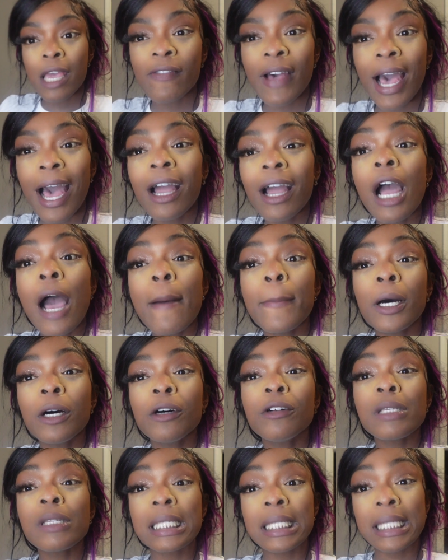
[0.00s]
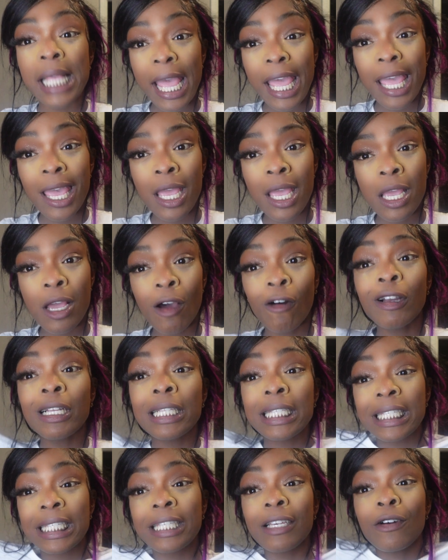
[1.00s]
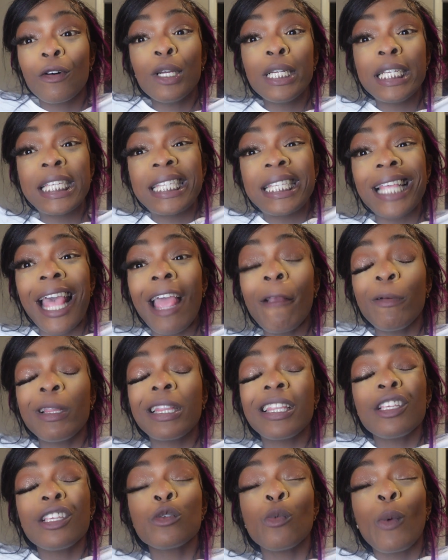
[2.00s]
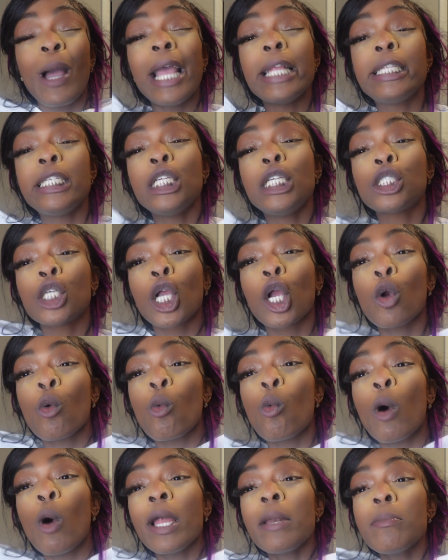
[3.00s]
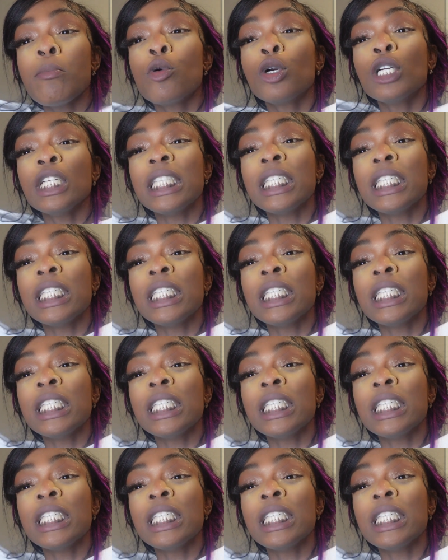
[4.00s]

If I come on set on on set with this white t-shirt one more